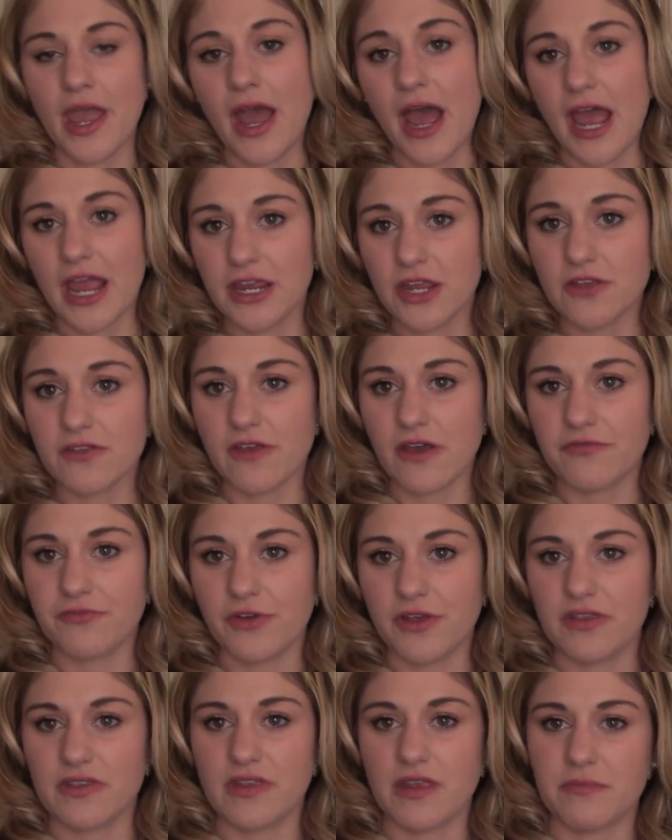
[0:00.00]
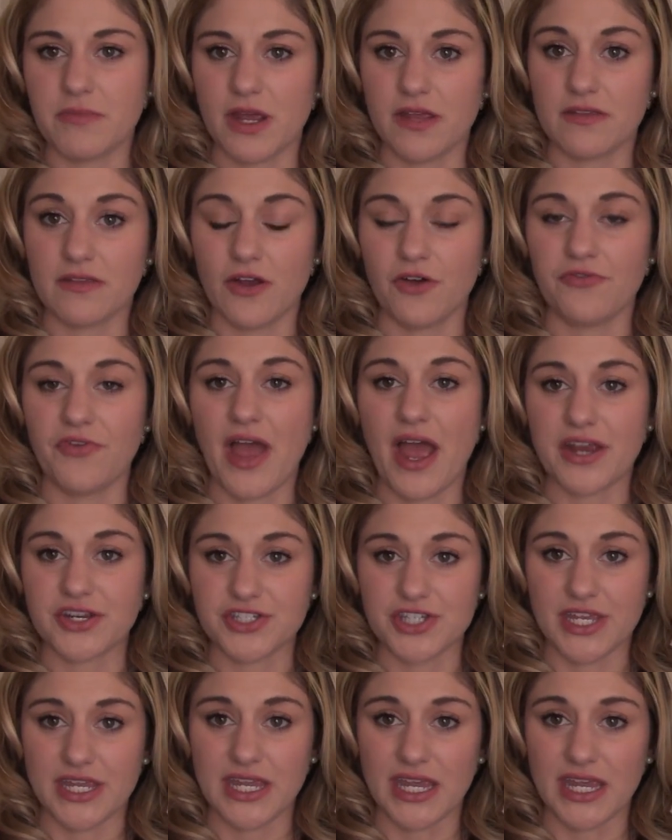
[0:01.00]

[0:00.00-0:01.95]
I could definitely see myself actually